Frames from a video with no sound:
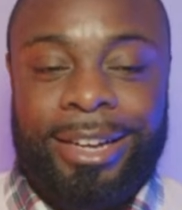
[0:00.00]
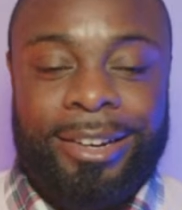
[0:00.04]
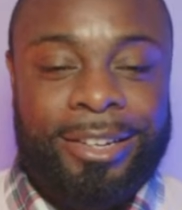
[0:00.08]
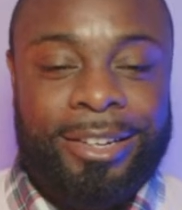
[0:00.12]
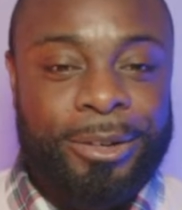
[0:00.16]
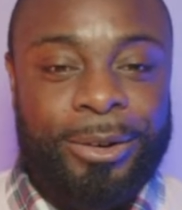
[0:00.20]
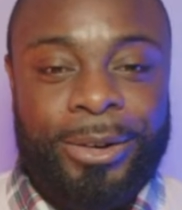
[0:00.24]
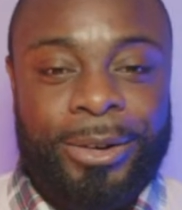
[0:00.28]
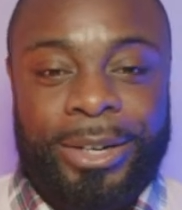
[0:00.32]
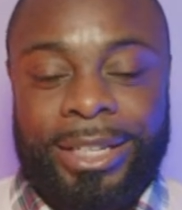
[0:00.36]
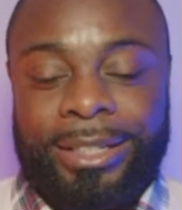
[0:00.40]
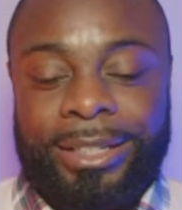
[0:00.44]
the
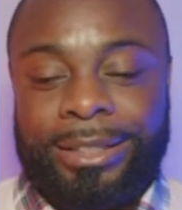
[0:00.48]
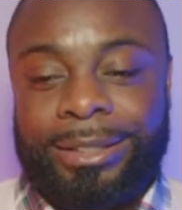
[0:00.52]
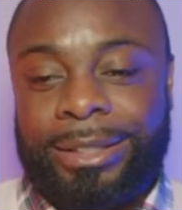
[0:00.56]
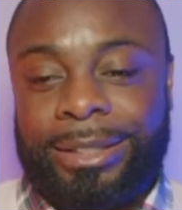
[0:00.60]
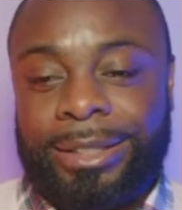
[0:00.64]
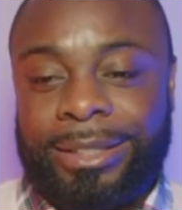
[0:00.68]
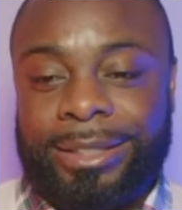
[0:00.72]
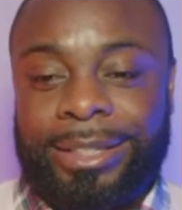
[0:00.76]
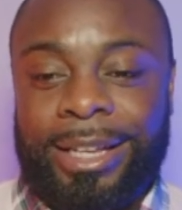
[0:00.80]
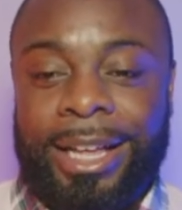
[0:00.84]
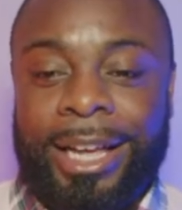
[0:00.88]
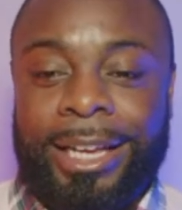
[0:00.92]
audience
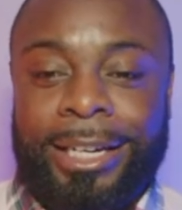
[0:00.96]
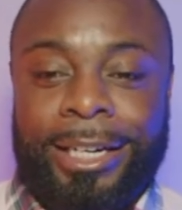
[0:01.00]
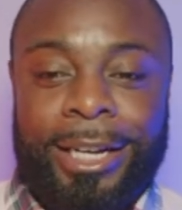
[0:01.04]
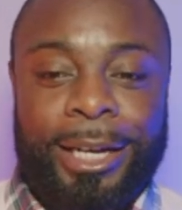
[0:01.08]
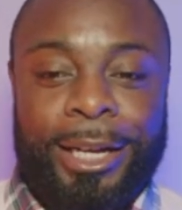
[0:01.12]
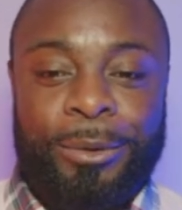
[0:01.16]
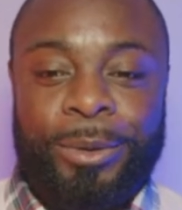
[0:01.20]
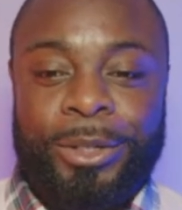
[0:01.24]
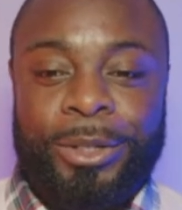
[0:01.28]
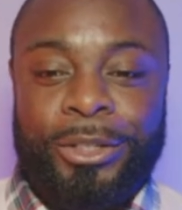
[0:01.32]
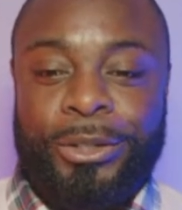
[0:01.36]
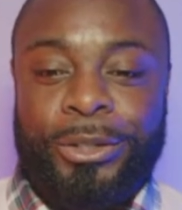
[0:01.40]
the sign
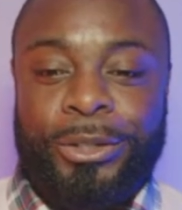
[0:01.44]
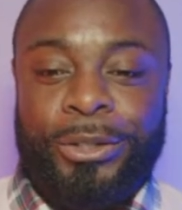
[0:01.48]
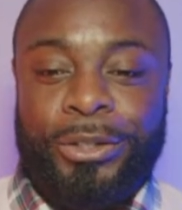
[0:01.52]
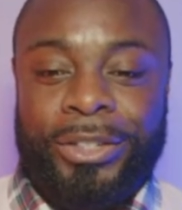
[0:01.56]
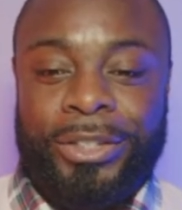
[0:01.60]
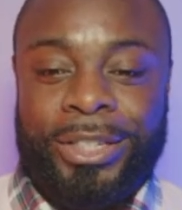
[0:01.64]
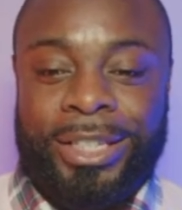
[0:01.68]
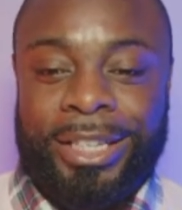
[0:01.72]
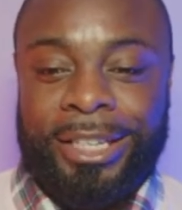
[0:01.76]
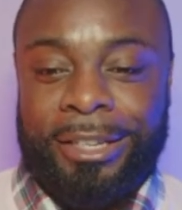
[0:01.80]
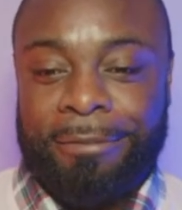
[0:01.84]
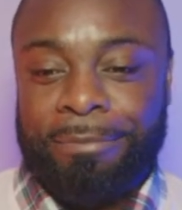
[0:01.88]
language you
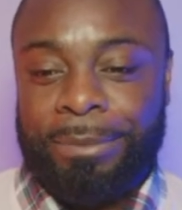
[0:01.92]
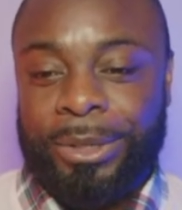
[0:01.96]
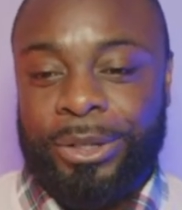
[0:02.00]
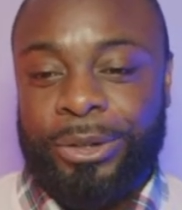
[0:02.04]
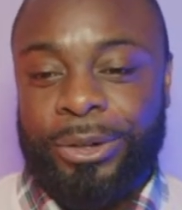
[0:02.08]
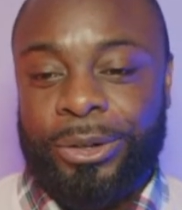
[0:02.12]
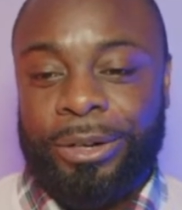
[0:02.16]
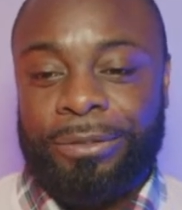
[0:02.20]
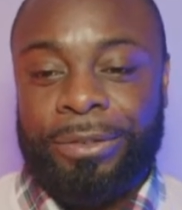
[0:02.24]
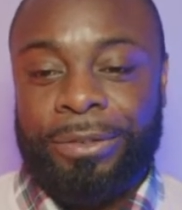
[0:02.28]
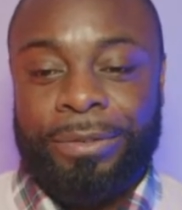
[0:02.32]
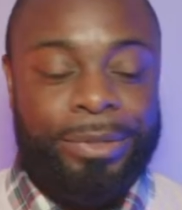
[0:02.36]
usually give me
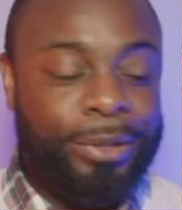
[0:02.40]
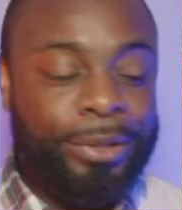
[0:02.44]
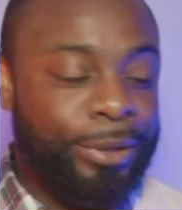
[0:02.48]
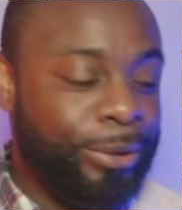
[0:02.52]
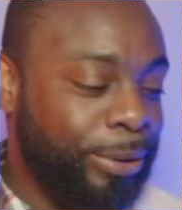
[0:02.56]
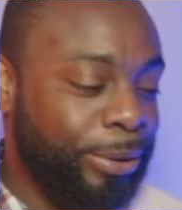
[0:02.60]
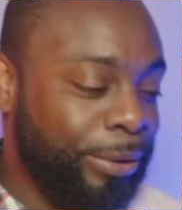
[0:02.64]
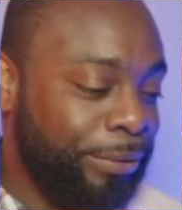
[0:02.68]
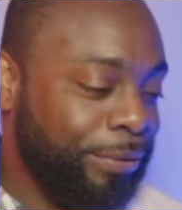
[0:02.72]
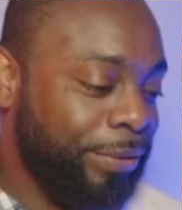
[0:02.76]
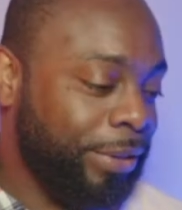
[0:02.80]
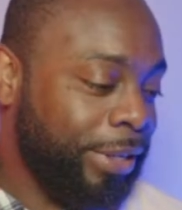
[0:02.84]

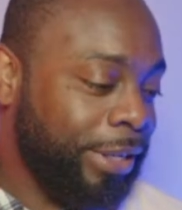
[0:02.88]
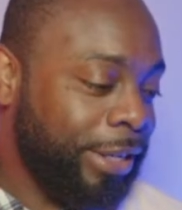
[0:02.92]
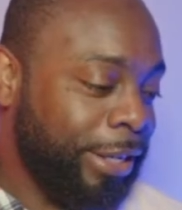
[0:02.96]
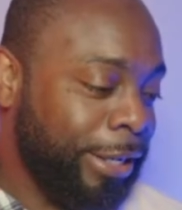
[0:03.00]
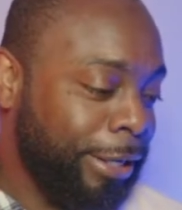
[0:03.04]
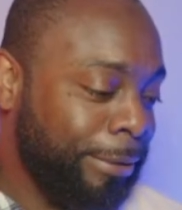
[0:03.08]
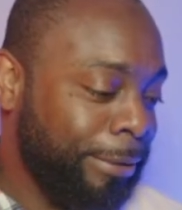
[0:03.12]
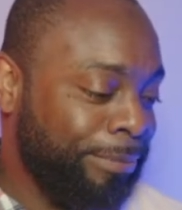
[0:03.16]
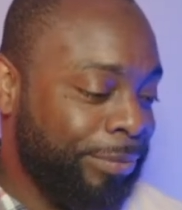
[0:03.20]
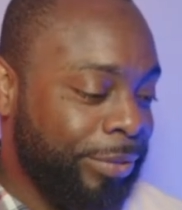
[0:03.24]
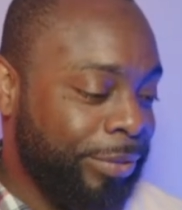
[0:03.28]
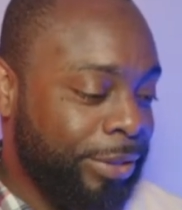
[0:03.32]
off
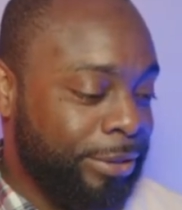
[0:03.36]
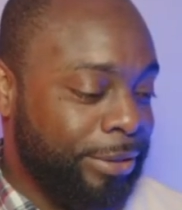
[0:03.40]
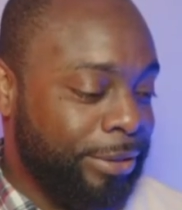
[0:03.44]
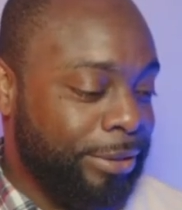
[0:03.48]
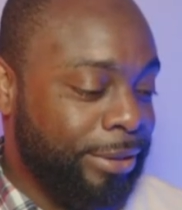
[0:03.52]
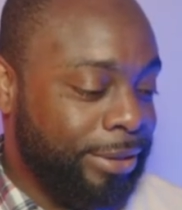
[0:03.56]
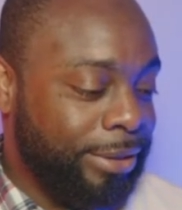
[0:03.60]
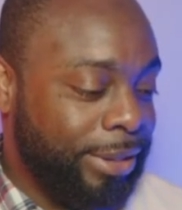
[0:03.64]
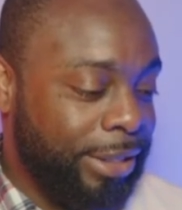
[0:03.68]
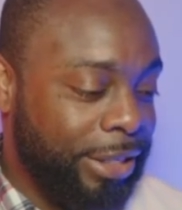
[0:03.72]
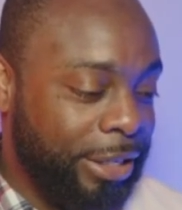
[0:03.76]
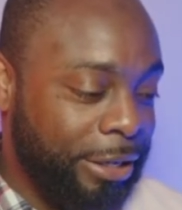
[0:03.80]

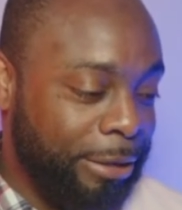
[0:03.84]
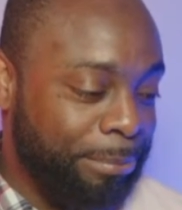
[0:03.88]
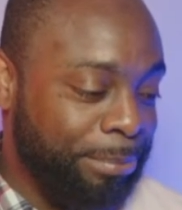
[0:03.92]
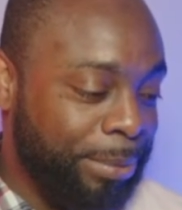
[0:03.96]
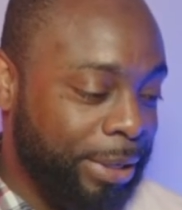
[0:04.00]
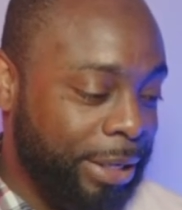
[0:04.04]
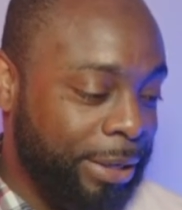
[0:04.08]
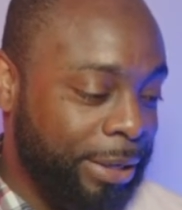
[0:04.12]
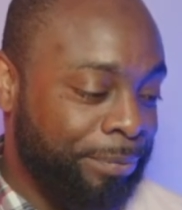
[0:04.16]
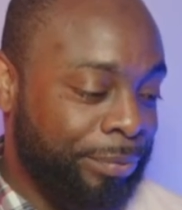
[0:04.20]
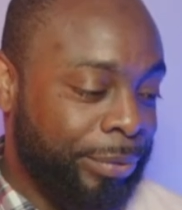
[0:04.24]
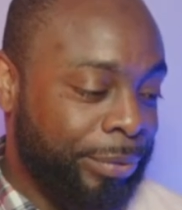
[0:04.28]
the air.
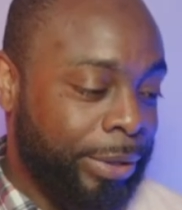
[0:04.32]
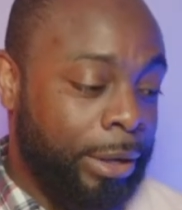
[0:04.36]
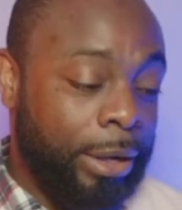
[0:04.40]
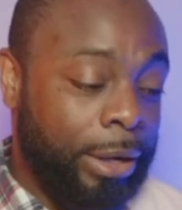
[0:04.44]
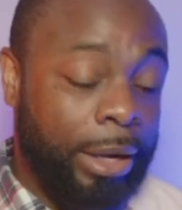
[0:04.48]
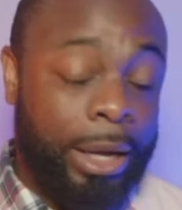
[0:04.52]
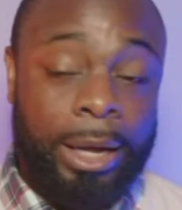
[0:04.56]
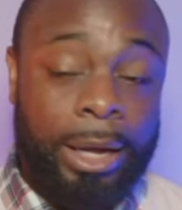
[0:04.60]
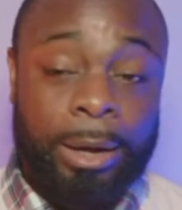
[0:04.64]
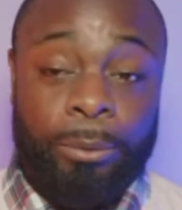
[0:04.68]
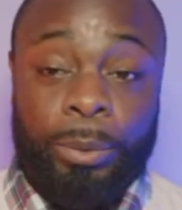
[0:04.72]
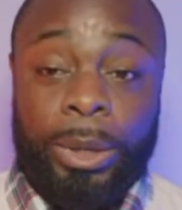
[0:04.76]

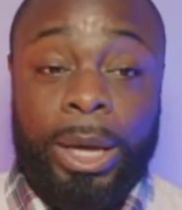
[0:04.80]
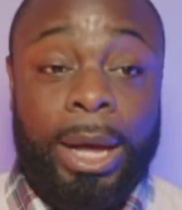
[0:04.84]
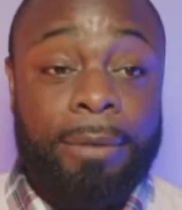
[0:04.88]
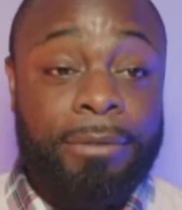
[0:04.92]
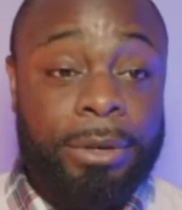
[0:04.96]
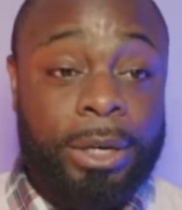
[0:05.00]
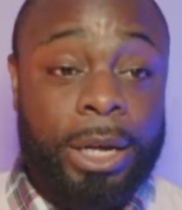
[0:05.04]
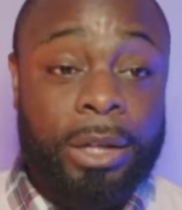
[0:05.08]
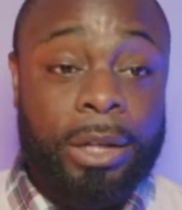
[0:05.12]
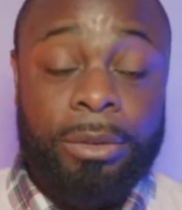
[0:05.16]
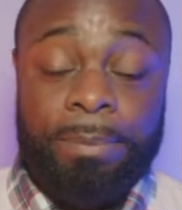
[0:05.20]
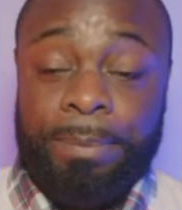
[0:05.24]
But we have
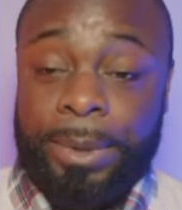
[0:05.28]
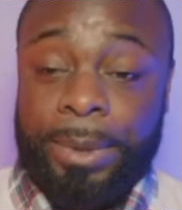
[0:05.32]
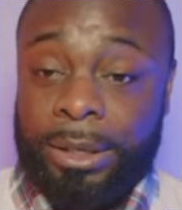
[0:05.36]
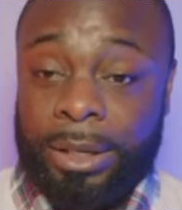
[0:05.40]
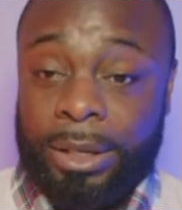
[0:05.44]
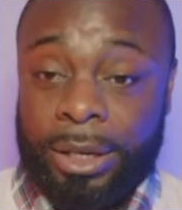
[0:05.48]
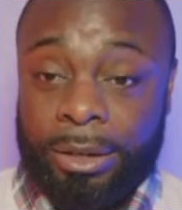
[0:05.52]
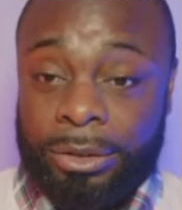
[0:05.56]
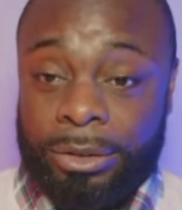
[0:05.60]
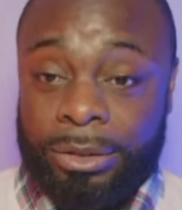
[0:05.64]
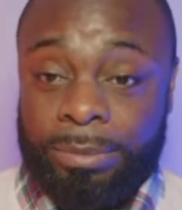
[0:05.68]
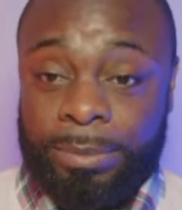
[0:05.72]
another big
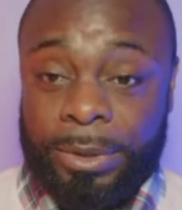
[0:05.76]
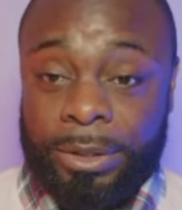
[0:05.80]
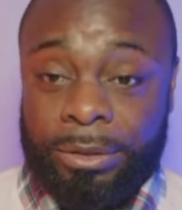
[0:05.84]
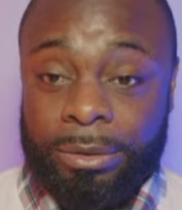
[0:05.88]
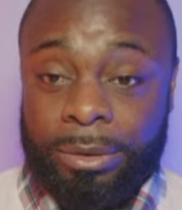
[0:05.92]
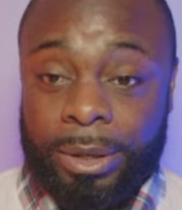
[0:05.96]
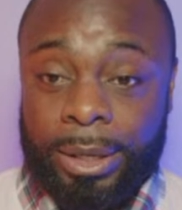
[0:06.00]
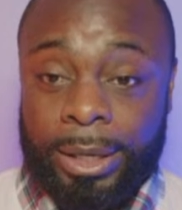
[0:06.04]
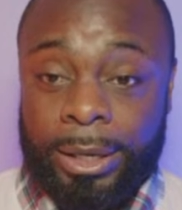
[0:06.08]
announcement.